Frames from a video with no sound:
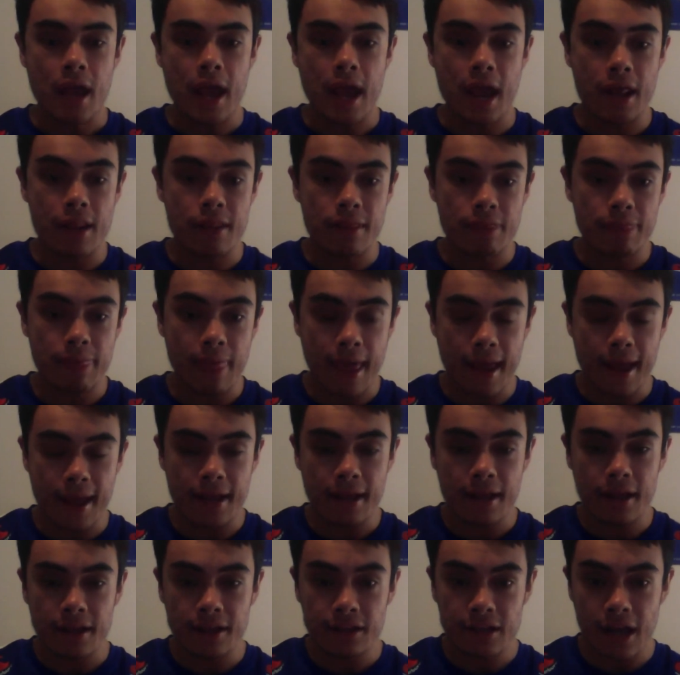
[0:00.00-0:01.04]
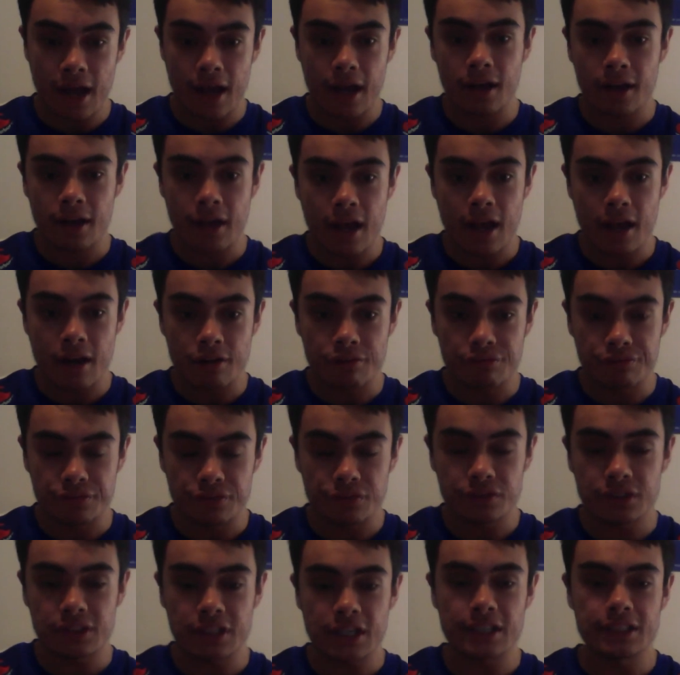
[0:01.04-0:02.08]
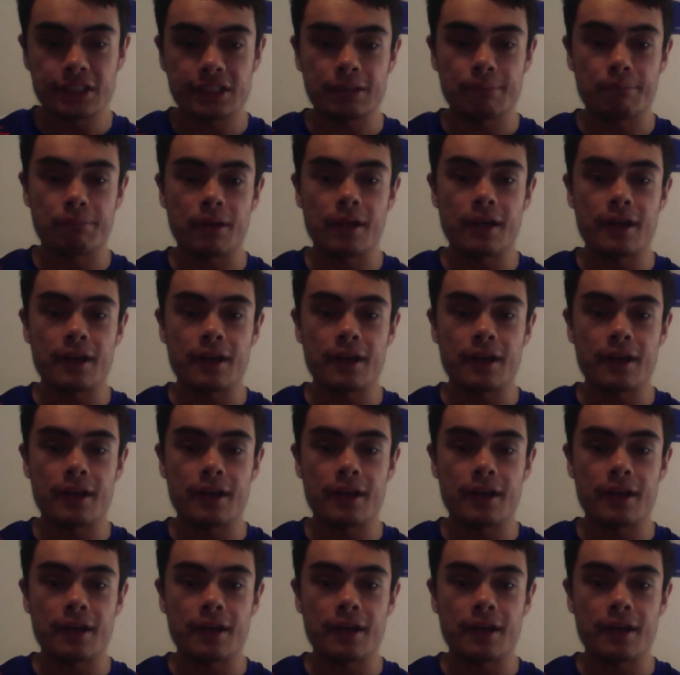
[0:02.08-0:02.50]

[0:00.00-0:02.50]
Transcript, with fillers: and they are young and enthusiastic